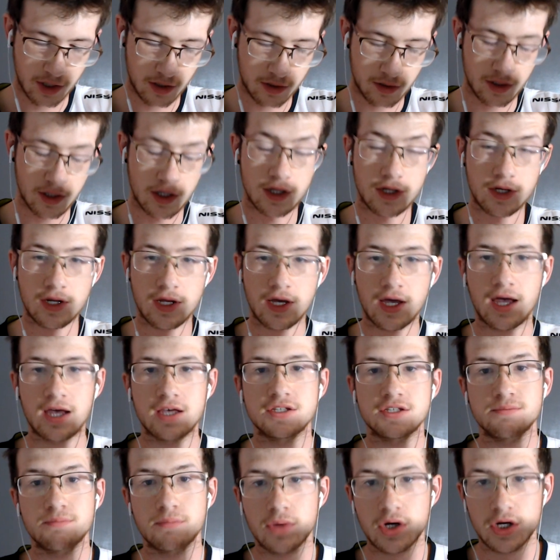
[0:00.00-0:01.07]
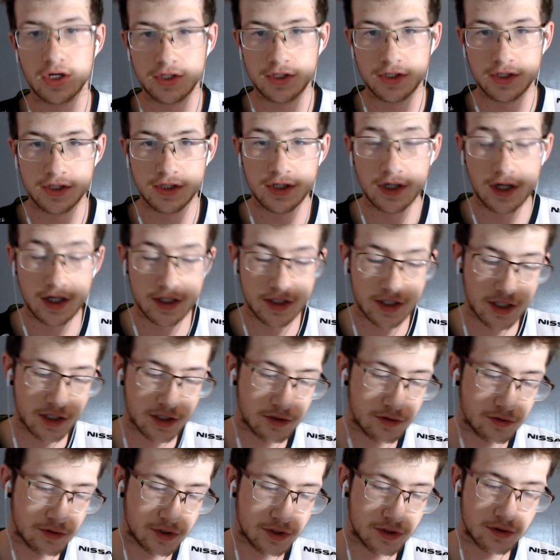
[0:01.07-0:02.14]
it as much as I
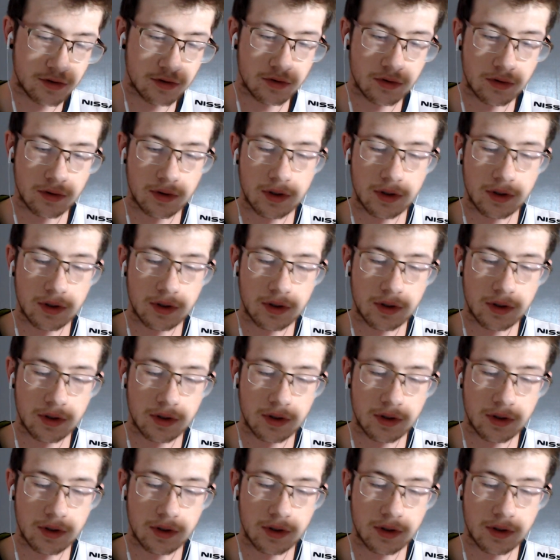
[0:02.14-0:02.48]
used to.